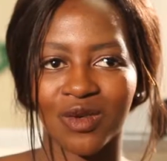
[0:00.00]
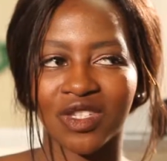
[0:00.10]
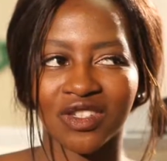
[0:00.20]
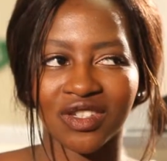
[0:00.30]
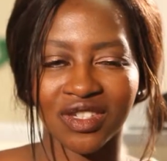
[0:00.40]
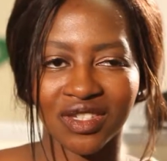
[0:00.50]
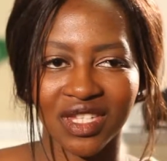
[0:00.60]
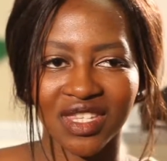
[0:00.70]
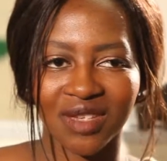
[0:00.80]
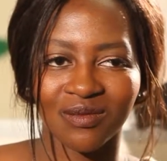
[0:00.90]
when you
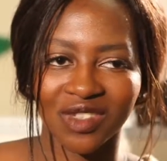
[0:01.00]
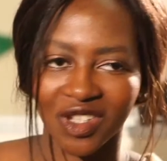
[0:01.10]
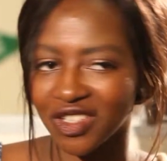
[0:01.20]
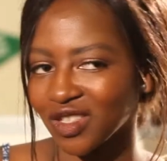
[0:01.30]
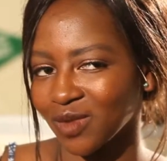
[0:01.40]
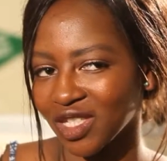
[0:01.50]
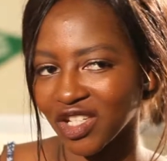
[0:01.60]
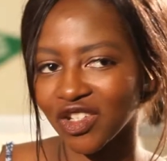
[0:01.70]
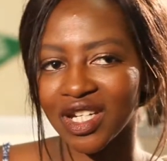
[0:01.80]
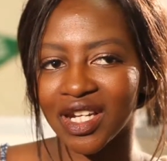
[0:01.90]
see them starting to
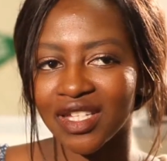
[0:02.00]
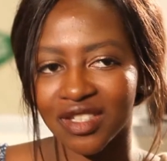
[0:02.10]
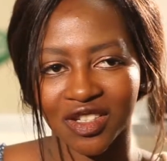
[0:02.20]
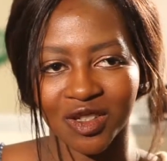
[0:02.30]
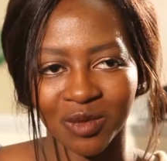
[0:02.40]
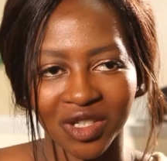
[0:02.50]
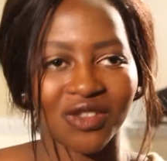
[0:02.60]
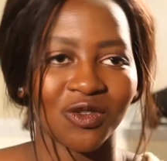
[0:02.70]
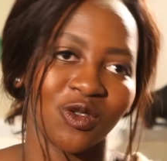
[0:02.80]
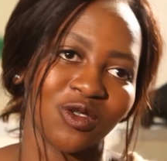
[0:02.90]
materialize a little bit
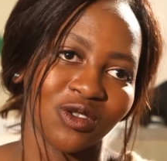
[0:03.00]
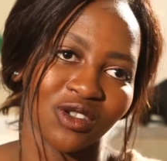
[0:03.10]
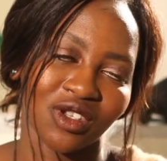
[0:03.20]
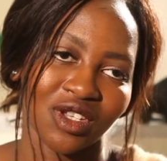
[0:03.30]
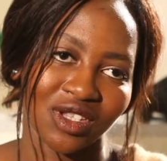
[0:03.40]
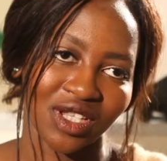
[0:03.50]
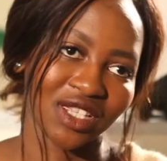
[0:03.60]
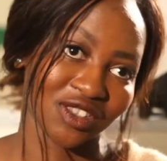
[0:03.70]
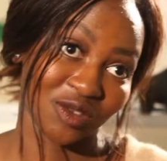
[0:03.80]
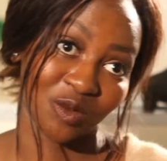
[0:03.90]
through,
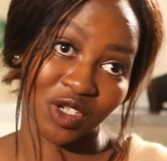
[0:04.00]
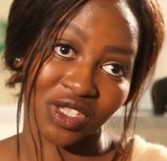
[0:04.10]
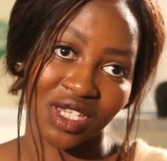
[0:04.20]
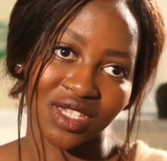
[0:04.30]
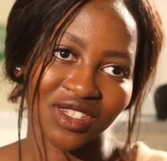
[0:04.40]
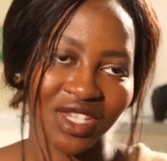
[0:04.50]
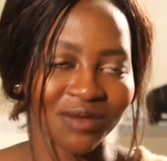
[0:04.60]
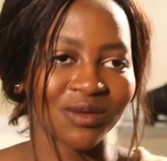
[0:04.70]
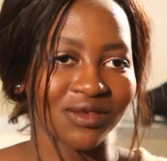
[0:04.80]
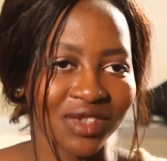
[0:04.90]
like, this process, you
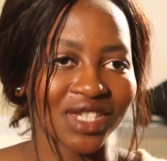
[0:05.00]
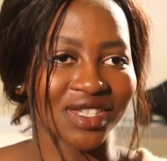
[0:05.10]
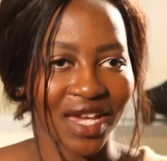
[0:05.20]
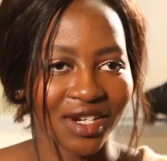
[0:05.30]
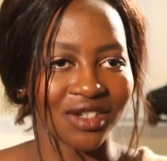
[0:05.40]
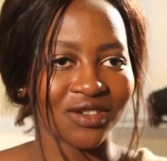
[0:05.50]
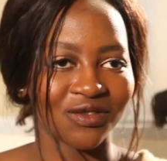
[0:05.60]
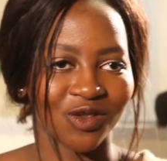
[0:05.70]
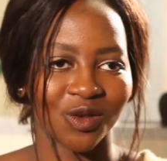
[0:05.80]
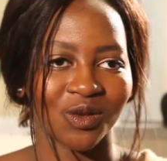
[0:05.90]
get excited
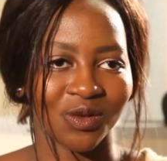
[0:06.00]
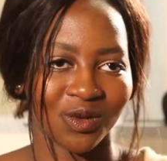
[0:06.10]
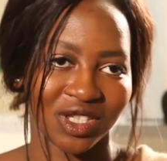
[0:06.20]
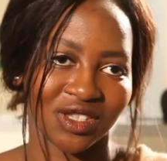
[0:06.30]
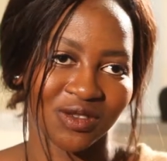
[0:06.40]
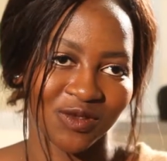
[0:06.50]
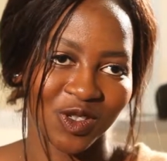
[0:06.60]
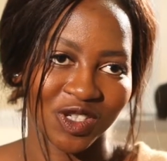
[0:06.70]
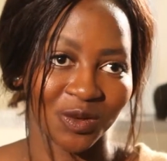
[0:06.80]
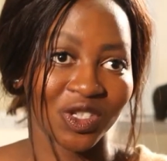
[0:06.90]
for what's in the
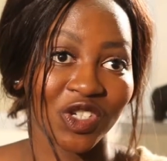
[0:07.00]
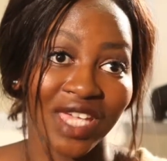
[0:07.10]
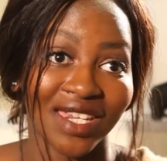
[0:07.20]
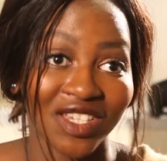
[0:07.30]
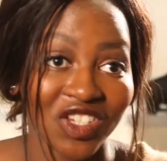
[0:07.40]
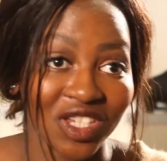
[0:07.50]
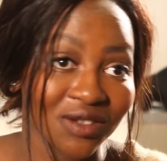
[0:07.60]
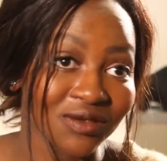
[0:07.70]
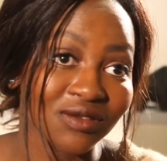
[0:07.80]
future, what you can achieve.